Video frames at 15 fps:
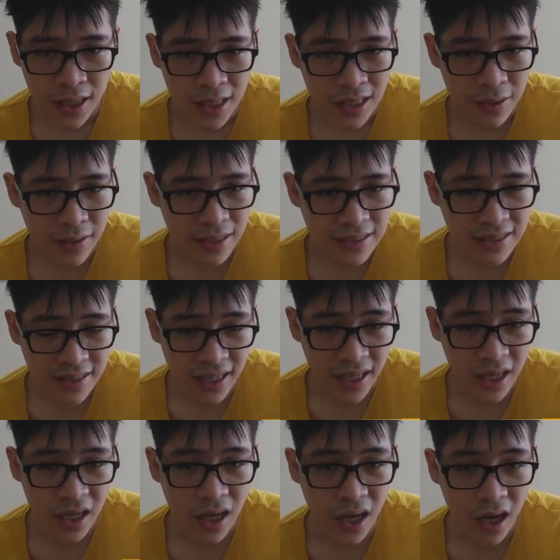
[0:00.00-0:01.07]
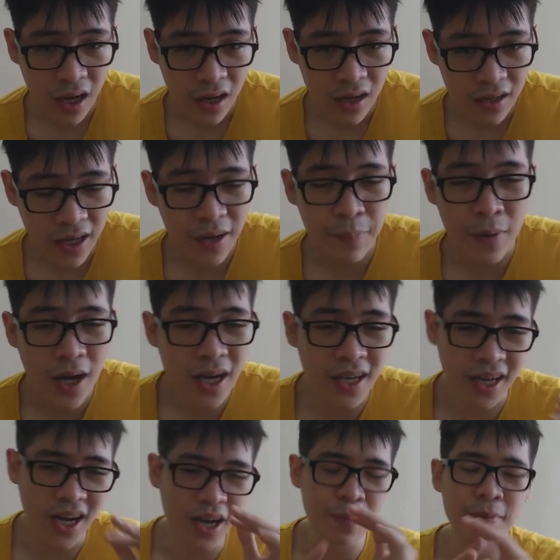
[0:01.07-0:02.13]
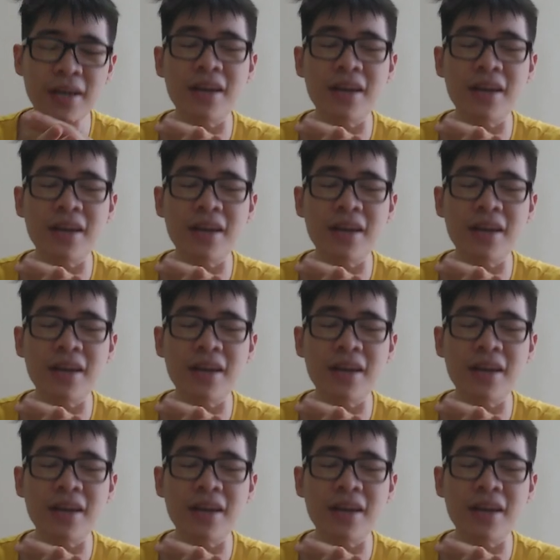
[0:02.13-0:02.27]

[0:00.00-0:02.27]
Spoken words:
You can see, yeah, accompany